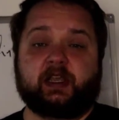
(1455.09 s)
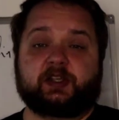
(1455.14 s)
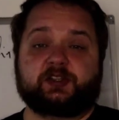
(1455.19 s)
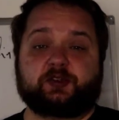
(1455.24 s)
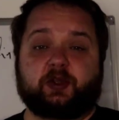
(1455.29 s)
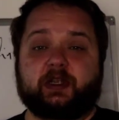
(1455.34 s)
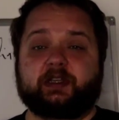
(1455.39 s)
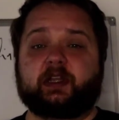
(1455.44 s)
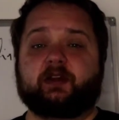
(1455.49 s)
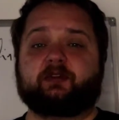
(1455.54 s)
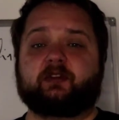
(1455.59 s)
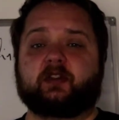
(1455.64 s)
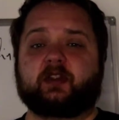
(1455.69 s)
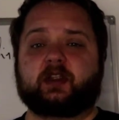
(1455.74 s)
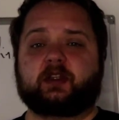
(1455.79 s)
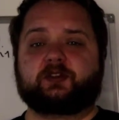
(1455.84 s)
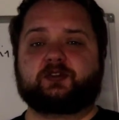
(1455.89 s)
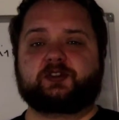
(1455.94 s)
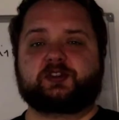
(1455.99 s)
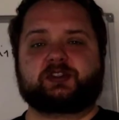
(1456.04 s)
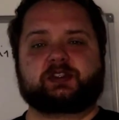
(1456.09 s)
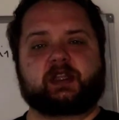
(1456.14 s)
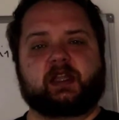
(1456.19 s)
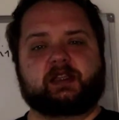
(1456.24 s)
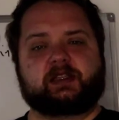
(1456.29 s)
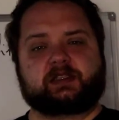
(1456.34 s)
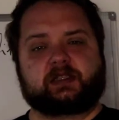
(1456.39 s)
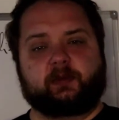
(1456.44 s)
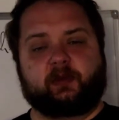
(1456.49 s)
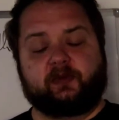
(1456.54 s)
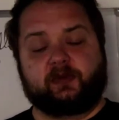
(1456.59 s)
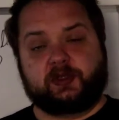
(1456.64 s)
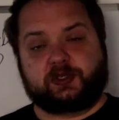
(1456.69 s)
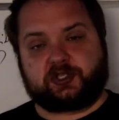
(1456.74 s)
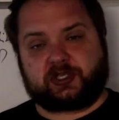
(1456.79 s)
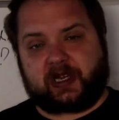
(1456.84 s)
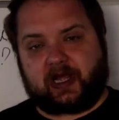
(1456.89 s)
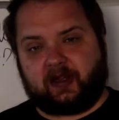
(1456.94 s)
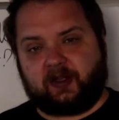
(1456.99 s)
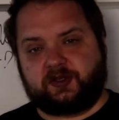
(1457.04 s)
So I definitely understand some of the
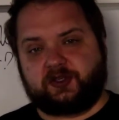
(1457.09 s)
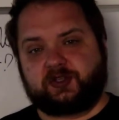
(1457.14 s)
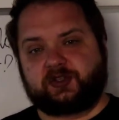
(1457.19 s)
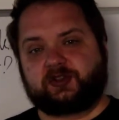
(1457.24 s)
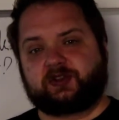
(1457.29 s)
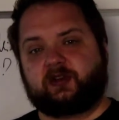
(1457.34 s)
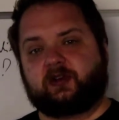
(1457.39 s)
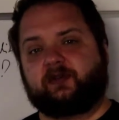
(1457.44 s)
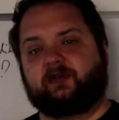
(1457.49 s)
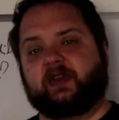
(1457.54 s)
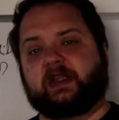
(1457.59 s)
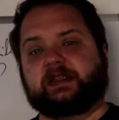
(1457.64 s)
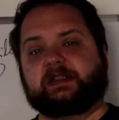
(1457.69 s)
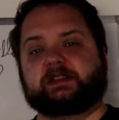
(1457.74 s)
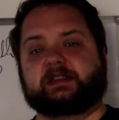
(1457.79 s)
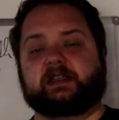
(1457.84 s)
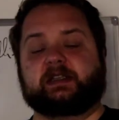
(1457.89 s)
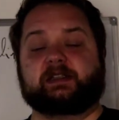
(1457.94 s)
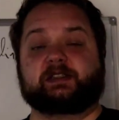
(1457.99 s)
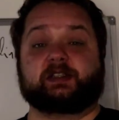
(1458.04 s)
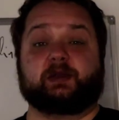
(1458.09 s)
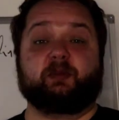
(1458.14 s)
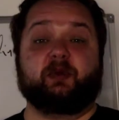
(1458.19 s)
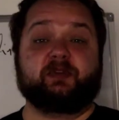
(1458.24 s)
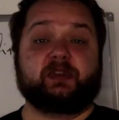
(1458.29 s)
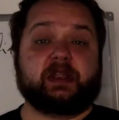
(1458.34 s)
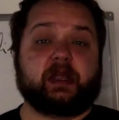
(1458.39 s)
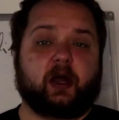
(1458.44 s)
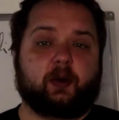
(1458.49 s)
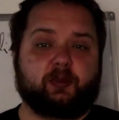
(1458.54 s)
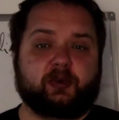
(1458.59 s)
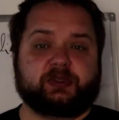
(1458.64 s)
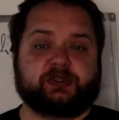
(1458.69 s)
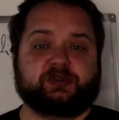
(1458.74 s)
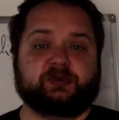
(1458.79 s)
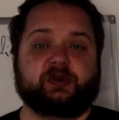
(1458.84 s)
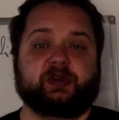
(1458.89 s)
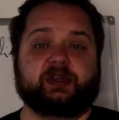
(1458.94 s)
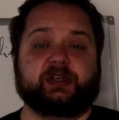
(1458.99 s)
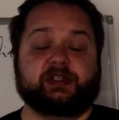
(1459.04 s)
challenges they're facing, some of the
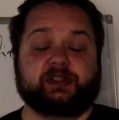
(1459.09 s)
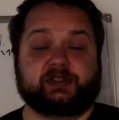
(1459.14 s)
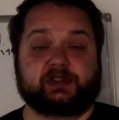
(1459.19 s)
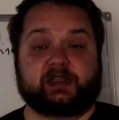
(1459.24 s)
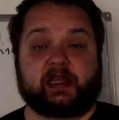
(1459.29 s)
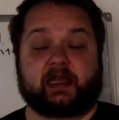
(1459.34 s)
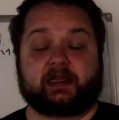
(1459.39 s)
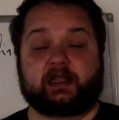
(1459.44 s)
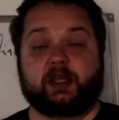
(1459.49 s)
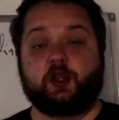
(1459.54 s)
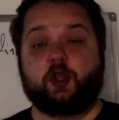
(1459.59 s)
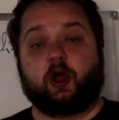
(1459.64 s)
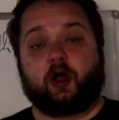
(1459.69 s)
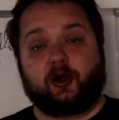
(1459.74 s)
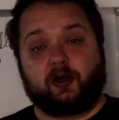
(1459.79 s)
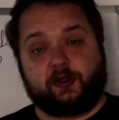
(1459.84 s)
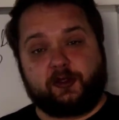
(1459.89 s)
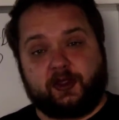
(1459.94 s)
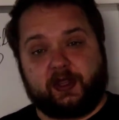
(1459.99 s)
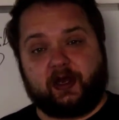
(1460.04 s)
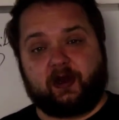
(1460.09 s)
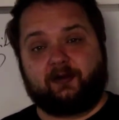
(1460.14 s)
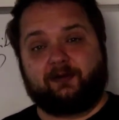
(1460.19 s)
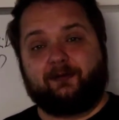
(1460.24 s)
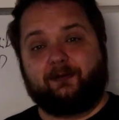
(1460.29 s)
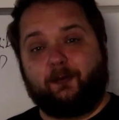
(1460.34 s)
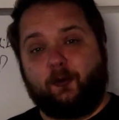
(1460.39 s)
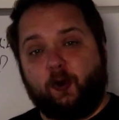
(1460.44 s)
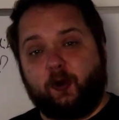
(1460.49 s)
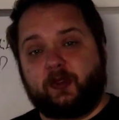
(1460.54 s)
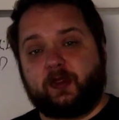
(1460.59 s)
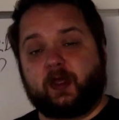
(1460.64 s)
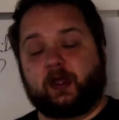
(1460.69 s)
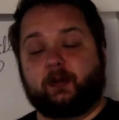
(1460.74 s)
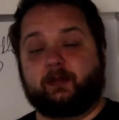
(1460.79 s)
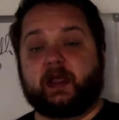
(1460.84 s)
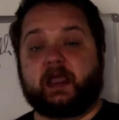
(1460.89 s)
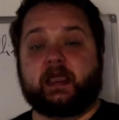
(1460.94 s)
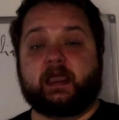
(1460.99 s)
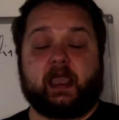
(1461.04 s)
opportunities that are there for
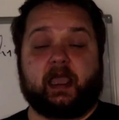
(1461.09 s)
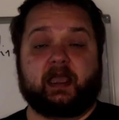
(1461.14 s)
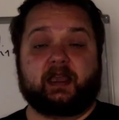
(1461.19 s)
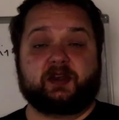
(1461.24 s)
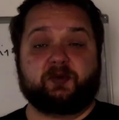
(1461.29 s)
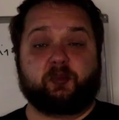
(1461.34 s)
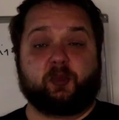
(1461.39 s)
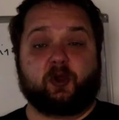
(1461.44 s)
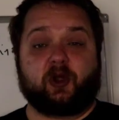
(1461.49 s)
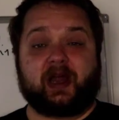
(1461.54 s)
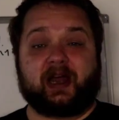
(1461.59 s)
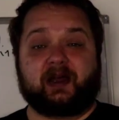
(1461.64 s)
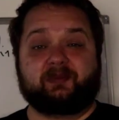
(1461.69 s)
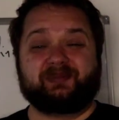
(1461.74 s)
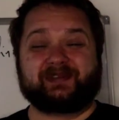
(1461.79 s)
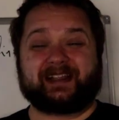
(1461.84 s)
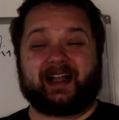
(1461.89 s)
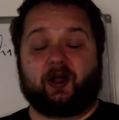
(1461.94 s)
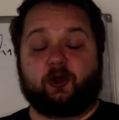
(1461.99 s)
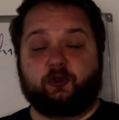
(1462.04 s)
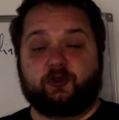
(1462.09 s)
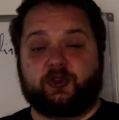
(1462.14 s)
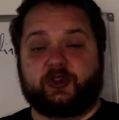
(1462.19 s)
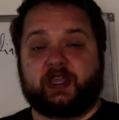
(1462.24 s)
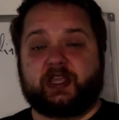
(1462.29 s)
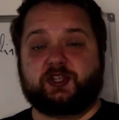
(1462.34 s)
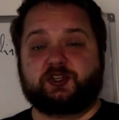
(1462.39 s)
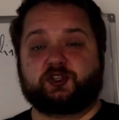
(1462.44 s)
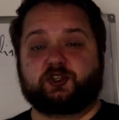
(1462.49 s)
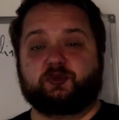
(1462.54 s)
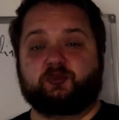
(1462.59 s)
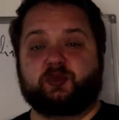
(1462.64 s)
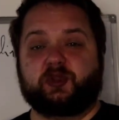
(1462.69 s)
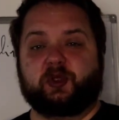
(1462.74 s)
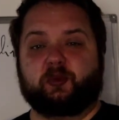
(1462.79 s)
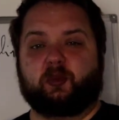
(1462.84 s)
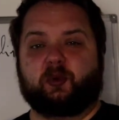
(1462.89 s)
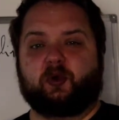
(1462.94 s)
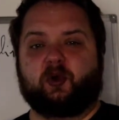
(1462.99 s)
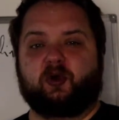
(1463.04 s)
them, and perhaps how they should
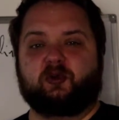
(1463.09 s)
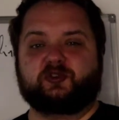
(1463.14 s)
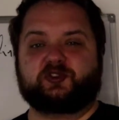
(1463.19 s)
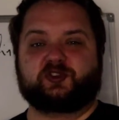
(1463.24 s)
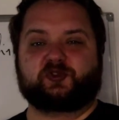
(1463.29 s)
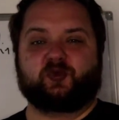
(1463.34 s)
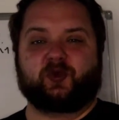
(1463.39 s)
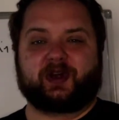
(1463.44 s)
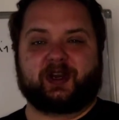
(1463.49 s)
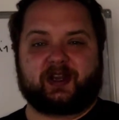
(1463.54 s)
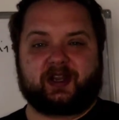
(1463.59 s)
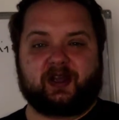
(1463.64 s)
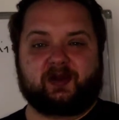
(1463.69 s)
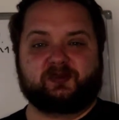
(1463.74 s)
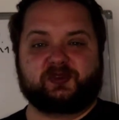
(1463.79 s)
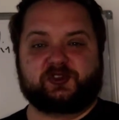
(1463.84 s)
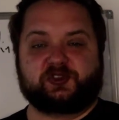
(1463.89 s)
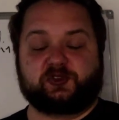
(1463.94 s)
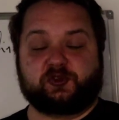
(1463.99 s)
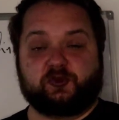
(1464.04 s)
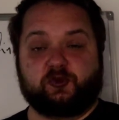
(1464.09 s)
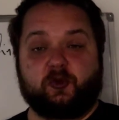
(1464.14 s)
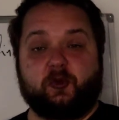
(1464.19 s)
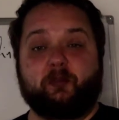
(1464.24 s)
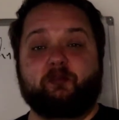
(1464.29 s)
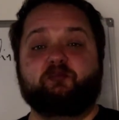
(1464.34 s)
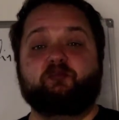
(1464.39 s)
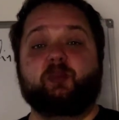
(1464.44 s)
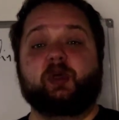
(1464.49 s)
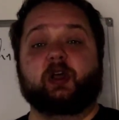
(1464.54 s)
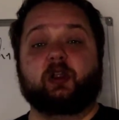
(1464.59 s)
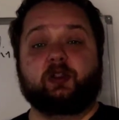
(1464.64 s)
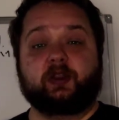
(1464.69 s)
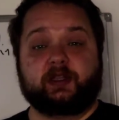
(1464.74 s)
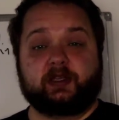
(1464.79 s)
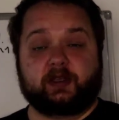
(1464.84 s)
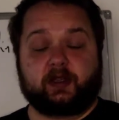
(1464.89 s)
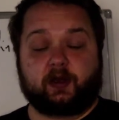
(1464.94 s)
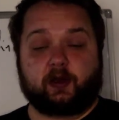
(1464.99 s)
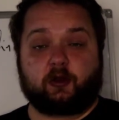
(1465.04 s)
be approached when it comes to
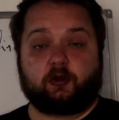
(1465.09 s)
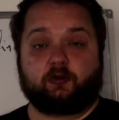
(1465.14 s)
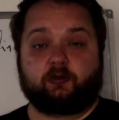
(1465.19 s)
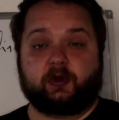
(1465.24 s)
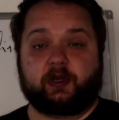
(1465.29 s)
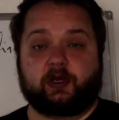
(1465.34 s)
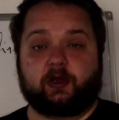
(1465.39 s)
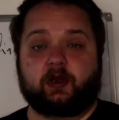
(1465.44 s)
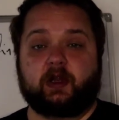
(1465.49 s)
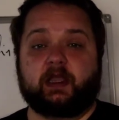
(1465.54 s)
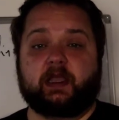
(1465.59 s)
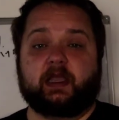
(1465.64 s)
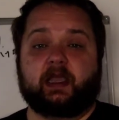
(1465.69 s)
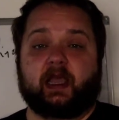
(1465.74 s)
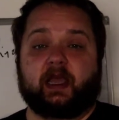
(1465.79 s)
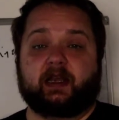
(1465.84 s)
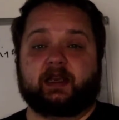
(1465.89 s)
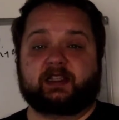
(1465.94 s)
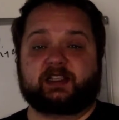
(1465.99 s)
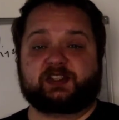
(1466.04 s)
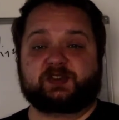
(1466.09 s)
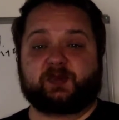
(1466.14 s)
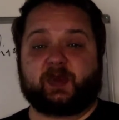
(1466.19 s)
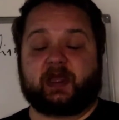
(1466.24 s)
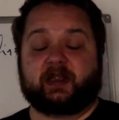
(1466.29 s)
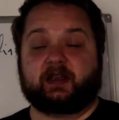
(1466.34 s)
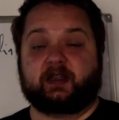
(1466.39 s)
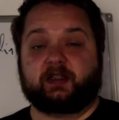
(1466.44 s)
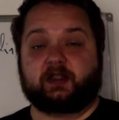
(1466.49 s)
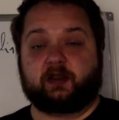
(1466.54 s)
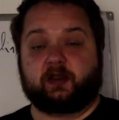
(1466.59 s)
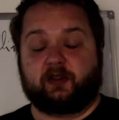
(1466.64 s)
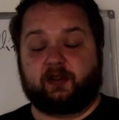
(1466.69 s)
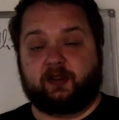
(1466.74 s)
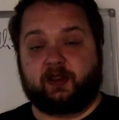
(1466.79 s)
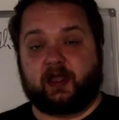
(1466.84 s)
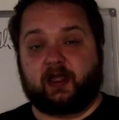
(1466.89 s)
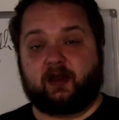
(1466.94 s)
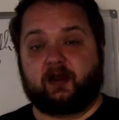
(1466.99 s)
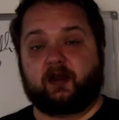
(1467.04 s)
building their career and expanding
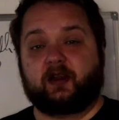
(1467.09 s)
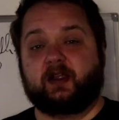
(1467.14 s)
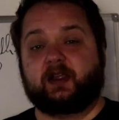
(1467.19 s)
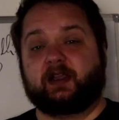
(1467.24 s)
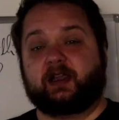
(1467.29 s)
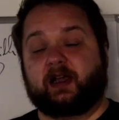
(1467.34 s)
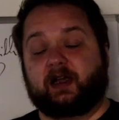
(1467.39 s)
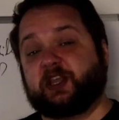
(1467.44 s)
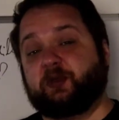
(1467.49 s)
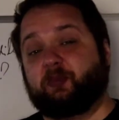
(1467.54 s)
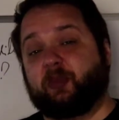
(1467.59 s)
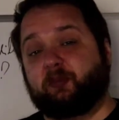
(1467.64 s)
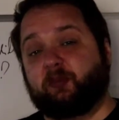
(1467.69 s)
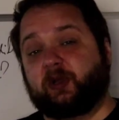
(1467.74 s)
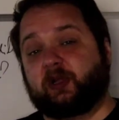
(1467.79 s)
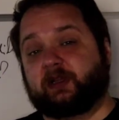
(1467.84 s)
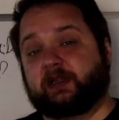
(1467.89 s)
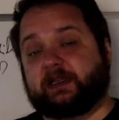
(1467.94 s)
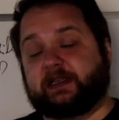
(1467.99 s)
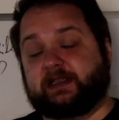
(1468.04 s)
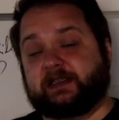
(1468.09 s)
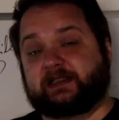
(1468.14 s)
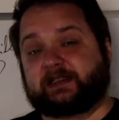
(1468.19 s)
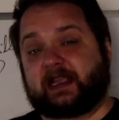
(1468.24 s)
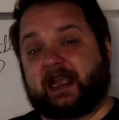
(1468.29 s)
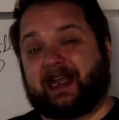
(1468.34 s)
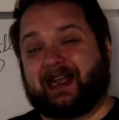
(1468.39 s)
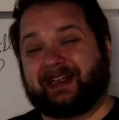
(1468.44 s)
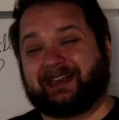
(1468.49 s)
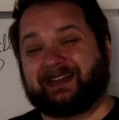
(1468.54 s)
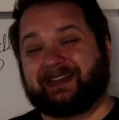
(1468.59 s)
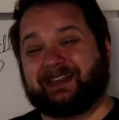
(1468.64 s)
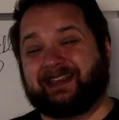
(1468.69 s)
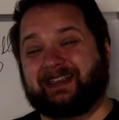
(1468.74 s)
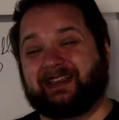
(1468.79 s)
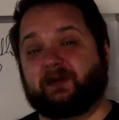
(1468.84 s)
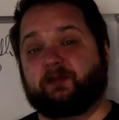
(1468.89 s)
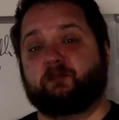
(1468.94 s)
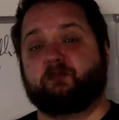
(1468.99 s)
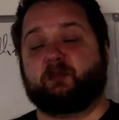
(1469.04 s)
their capabilities at
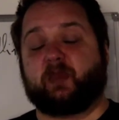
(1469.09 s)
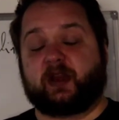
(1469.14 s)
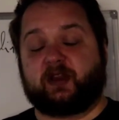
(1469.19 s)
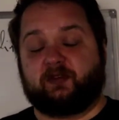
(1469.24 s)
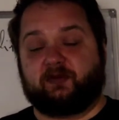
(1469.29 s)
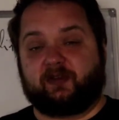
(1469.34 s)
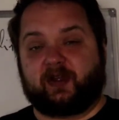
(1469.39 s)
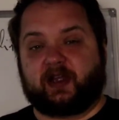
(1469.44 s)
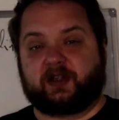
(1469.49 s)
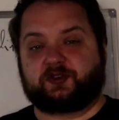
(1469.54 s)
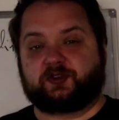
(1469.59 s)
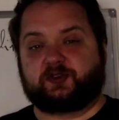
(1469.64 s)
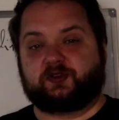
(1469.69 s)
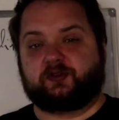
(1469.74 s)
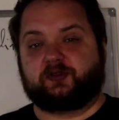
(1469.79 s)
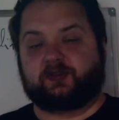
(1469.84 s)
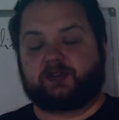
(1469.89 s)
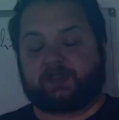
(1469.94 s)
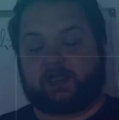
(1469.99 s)
the manufacturer